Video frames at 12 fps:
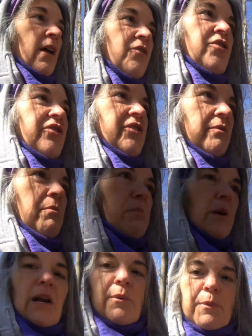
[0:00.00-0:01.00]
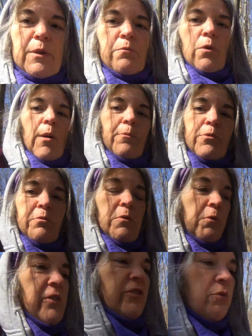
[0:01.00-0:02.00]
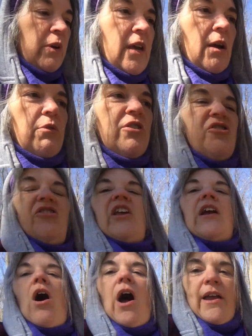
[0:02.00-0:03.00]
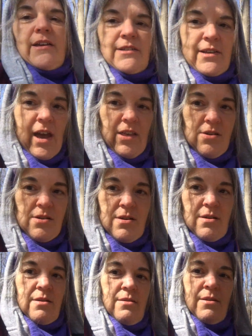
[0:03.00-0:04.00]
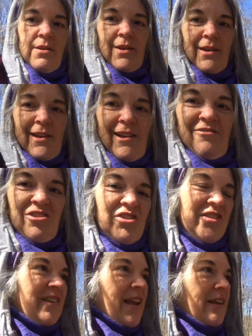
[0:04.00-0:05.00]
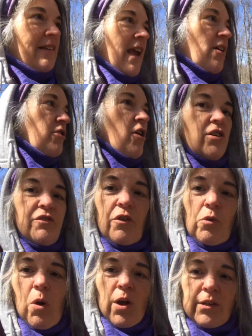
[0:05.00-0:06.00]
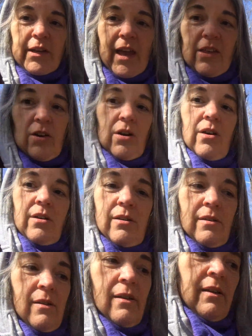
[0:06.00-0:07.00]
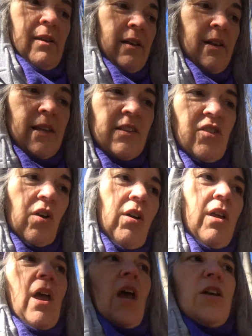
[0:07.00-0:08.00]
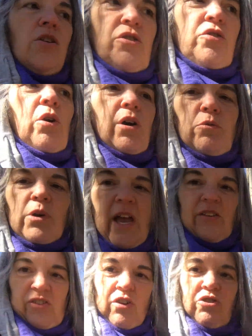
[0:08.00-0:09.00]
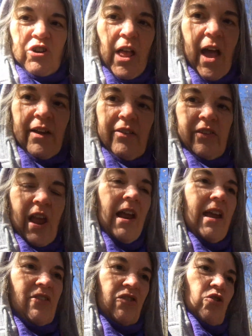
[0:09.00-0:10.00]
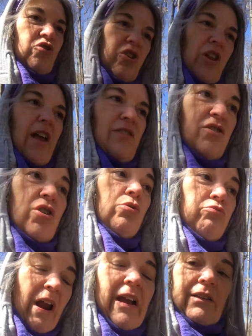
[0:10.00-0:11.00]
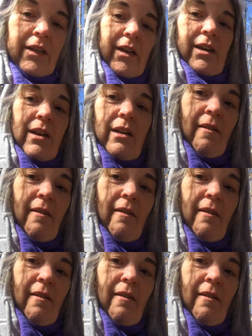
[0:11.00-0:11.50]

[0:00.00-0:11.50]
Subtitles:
Just meet up with me once a week, and let's just take a hike together. Or just take our dogs for a walk together. That's all. Your dog will get socialized, and get socialized correctly.